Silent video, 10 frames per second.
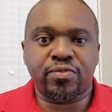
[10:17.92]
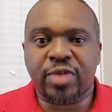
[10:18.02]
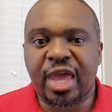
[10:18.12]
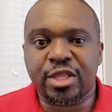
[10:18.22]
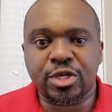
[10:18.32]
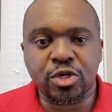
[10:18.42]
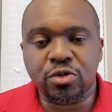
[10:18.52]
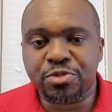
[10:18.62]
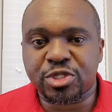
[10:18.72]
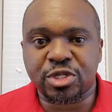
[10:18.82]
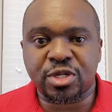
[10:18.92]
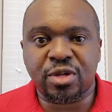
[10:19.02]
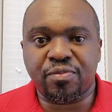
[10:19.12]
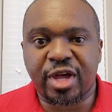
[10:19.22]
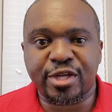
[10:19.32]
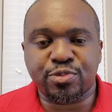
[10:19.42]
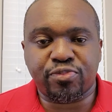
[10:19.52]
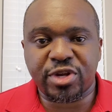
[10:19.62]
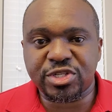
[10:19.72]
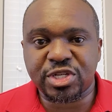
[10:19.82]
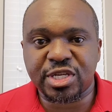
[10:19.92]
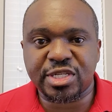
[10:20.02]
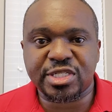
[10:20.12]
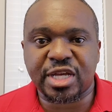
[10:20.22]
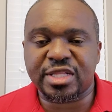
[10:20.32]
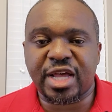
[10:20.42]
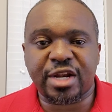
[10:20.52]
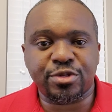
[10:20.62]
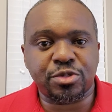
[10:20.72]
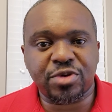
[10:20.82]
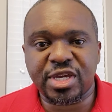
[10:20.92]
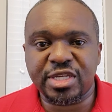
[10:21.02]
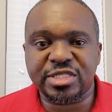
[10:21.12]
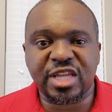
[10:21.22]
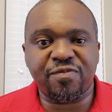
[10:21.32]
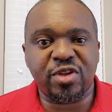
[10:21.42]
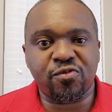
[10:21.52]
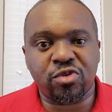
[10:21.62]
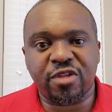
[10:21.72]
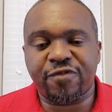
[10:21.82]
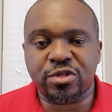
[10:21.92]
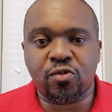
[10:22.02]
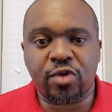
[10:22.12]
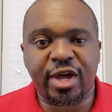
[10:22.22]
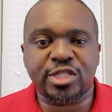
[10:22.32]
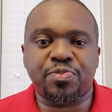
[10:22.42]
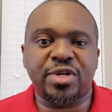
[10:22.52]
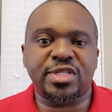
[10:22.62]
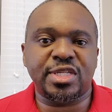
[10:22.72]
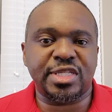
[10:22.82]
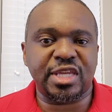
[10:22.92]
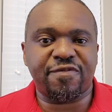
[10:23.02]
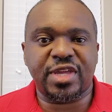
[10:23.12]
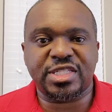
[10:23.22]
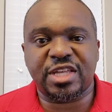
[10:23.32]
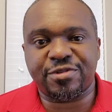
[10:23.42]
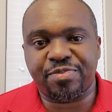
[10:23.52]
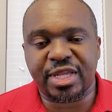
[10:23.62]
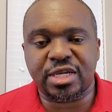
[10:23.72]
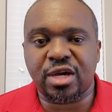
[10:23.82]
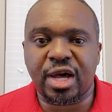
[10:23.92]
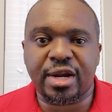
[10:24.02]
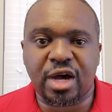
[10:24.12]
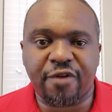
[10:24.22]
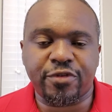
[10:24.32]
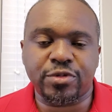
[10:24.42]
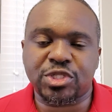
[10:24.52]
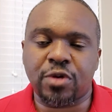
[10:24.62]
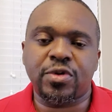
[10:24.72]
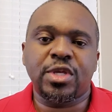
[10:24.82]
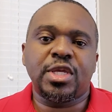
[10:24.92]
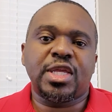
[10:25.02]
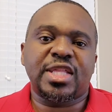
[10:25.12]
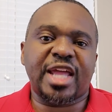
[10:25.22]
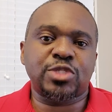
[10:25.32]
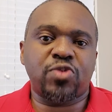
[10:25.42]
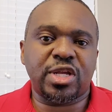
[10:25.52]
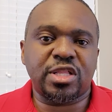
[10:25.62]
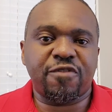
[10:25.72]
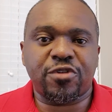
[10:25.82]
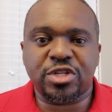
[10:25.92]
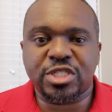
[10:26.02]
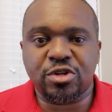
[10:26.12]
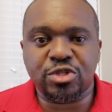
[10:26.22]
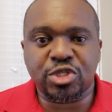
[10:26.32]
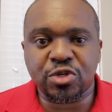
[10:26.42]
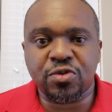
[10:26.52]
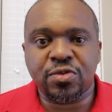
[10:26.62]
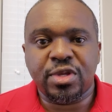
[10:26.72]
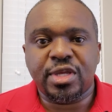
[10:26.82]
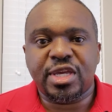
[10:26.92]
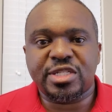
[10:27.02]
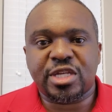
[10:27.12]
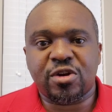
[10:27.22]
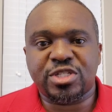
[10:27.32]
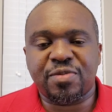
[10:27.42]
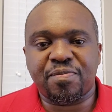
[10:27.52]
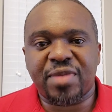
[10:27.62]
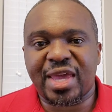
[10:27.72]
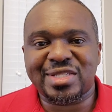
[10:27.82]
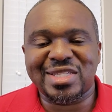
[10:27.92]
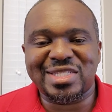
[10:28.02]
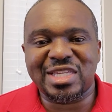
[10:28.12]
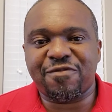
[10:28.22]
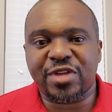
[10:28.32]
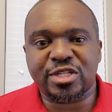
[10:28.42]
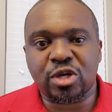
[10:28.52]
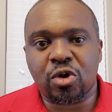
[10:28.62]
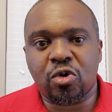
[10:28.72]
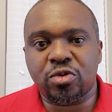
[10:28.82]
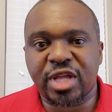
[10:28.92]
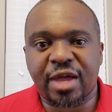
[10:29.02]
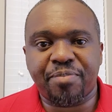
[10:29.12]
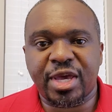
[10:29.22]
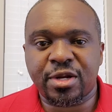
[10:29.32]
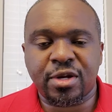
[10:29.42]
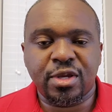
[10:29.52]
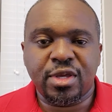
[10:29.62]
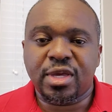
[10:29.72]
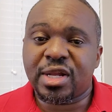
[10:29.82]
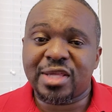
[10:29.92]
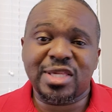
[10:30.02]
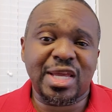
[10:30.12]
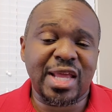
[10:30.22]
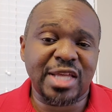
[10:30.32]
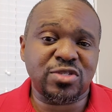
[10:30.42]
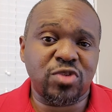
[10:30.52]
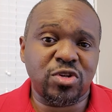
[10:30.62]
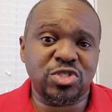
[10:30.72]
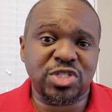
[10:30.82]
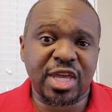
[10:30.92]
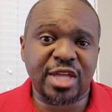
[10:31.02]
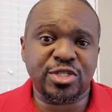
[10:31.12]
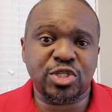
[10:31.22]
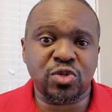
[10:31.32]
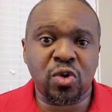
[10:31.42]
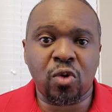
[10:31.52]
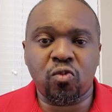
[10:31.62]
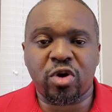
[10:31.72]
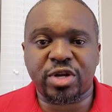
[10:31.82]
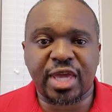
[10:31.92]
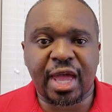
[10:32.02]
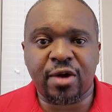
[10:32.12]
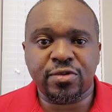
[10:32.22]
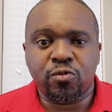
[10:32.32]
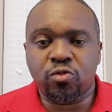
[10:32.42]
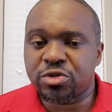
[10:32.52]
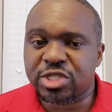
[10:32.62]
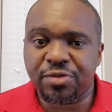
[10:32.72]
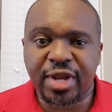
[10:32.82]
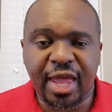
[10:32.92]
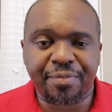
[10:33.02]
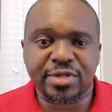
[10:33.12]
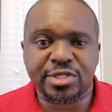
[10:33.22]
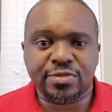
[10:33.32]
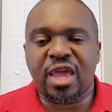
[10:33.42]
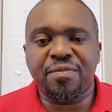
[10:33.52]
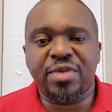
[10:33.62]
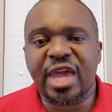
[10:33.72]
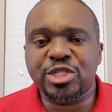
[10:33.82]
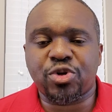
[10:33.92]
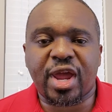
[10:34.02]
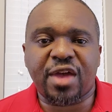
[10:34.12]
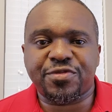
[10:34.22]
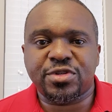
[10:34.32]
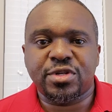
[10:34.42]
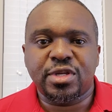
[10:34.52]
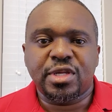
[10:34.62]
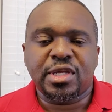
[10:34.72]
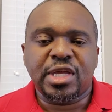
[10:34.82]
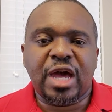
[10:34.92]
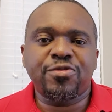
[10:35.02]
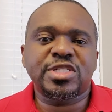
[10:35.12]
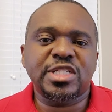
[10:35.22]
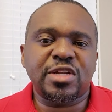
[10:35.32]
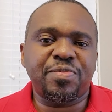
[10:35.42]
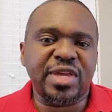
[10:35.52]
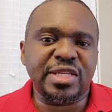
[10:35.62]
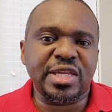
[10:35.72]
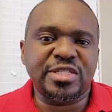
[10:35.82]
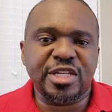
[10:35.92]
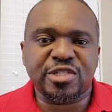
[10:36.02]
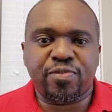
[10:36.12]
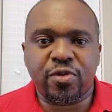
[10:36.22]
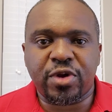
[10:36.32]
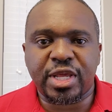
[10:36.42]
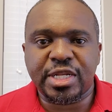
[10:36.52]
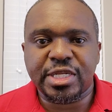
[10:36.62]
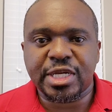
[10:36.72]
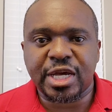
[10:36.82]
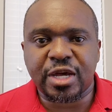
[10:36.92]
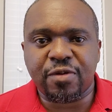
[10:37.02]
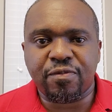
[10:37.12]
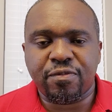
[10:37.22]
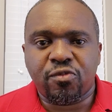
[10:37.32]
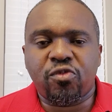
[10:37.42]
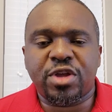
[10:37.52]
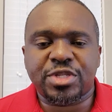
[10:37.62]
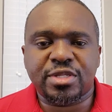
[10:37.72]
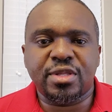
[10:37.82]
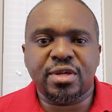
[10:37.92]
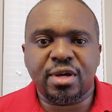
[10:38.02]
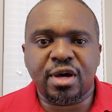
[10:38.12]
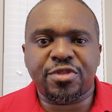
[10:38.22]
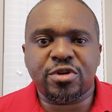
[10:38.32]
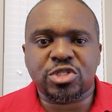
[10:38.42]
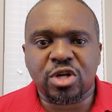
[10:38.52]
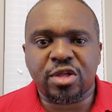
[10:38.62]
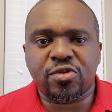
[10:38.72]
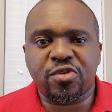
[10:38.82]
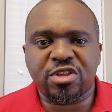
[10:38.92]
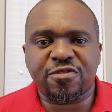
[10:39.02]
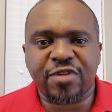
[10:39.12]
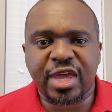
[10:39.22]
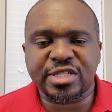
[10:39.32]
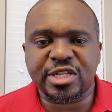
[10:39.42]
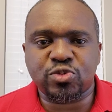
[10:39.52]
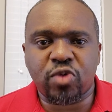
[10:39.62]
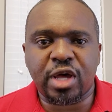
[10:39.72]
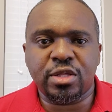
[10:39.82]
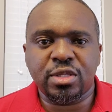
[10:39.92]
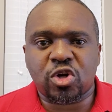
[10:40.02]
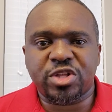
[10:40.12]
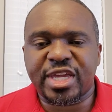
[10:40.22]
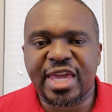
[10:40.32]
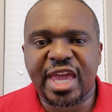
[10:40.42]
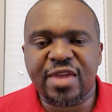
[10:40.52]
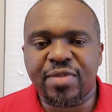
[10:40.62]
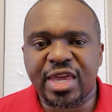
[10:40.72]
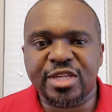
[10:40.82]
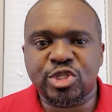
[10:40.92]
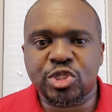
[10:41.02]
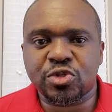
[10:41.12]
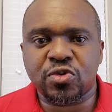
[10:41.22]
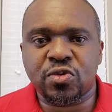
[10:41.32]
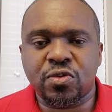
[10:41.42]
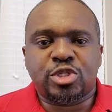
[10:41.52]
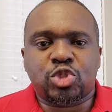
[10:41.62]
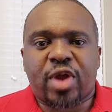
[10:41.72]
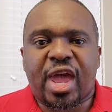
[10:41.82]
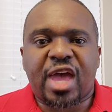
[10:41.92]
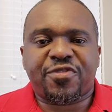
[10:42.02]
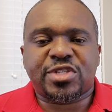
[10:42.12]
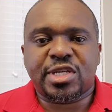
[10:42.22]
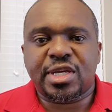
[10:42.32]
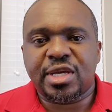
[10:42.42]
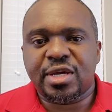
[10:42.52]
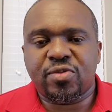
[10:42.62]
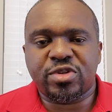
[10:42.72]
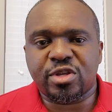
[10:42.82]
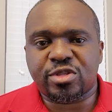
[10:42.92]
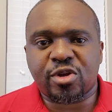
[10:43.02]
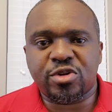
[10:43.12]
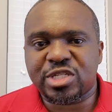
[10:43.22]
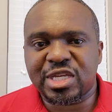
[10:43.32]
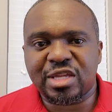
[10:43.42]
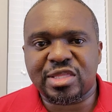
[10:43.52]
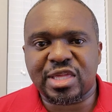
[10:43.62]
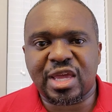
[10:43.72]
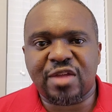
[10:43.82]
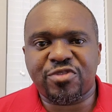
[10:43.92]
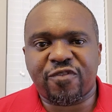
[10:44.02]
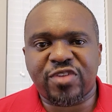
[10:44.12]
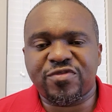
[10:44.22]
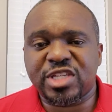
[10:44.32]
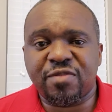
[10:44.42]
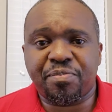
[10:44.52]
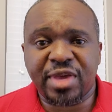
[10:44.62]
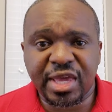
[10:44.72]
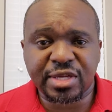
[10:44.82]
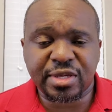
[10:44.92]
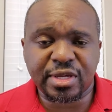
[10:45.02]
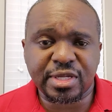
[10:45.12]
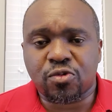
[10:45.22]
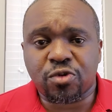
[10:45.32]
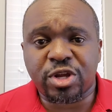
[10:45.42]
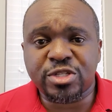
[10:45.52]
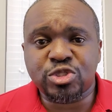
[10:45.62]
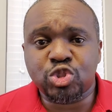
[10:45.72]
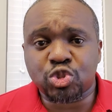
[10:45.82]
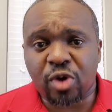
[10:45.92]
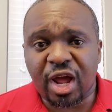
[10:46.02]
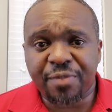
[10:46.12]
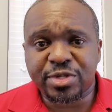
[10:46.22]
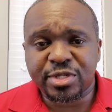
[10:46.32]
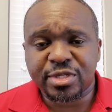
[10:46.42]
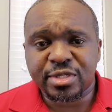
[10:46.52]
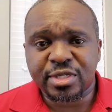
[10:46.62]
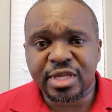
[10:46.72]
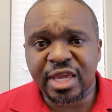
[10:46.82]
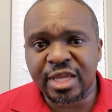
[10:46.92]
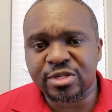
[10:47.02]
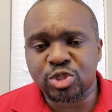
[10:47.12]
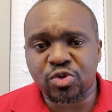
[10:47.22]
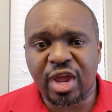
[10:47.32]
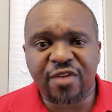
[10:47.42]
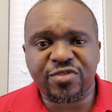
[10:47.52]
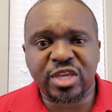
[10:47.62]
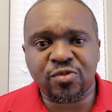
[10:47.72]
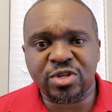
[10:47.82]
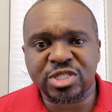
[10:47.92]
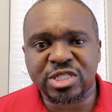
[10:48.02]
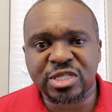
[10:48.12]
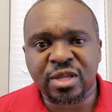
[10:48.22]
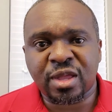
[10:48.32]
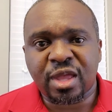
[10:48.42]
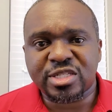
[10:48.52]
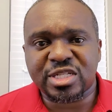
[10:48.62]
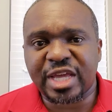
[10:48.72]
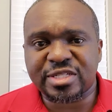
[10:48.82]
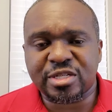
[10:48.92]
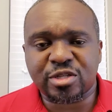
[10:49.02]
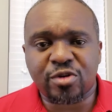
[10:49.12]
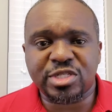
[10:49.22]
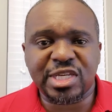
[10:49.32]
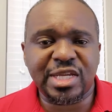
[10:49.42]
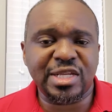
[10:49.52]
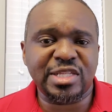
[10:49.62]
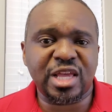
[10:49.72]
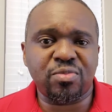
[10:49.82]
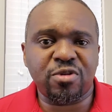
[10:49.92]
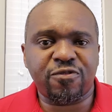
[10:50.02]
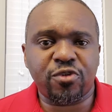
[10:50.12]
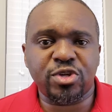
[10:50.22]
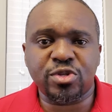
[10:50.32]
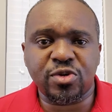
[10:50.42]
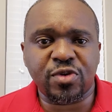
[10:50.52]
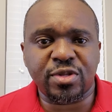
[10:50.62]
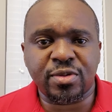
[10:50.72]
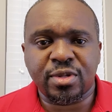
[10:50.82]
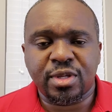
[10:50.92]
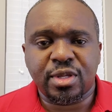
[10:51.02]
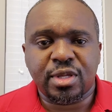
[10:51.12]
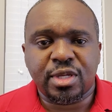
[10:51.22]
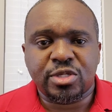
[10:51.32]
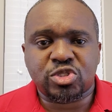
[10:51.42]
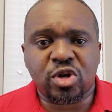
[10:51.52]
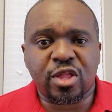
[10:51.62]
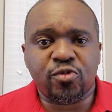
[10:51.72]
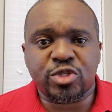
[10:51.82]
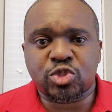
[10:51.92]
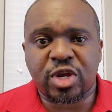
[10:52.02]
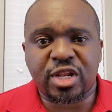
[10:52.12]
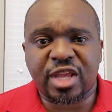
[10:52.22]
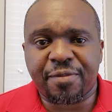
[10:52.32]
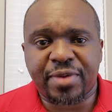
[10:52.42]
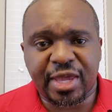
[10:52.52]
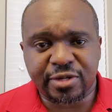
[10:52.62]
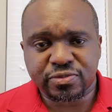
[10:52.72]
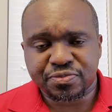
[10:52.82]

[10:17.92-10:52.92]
Alley-oops to Miles Bridges, a lot of threes. They've been really fun to watch, but the defense has been god-awful. So that's what Clifford is here to do. He's here to make the defense a whole lot better, and I think it has a real chance to work out. We'll see what happens. NBA draft. I was a little bit disappointed with other Charlotte Hornets fans as well. Charlotte came into the draft with the 13th and the 15th pick. Duren dropped in the draft. He was selected 13, and then before you knew it, Charlotte was trading that pick.